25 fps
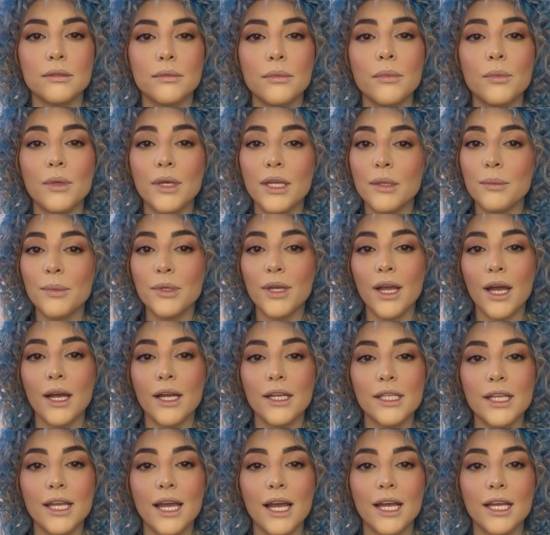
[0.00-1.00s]
When
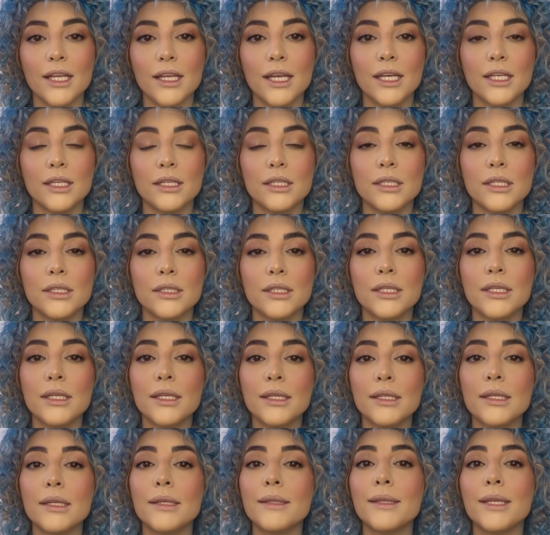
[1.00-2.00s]
applying eyeliner,
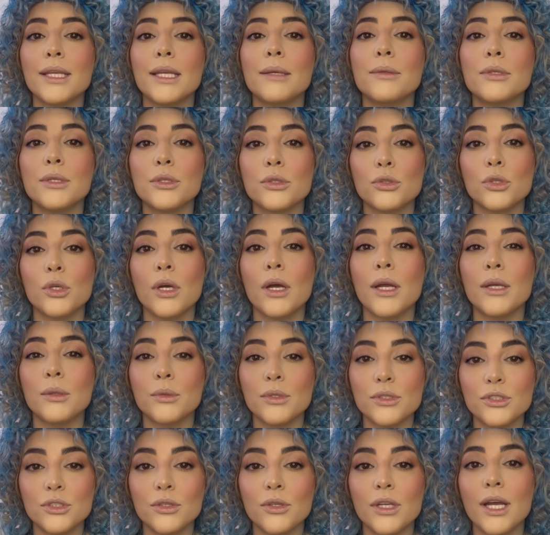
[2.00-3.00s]
never draw it
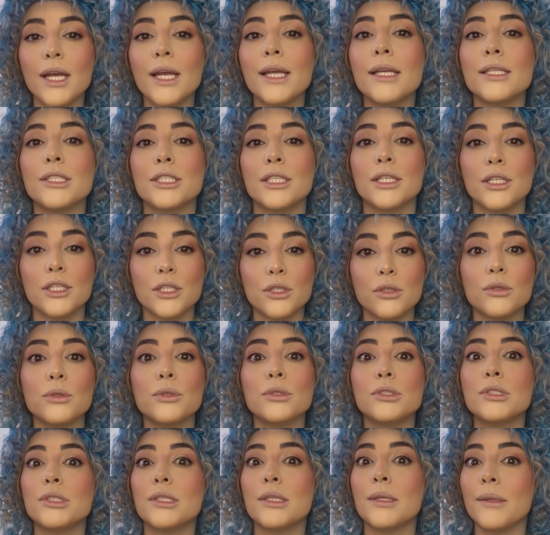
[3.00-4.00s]
with your eyes
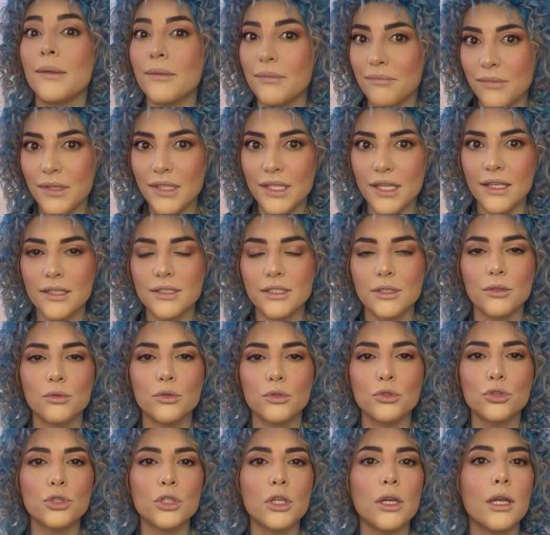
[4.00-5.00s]
closed because it will
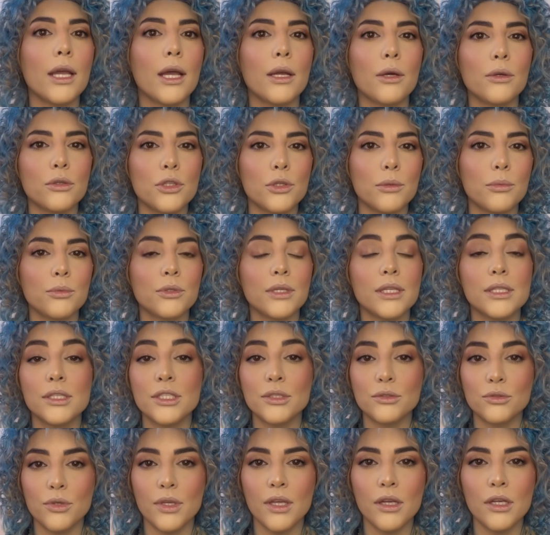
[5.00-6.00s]
turn out
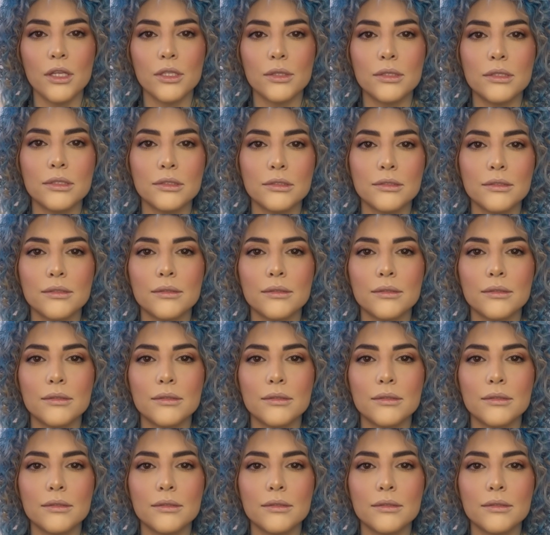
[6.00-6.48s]
completely wrong.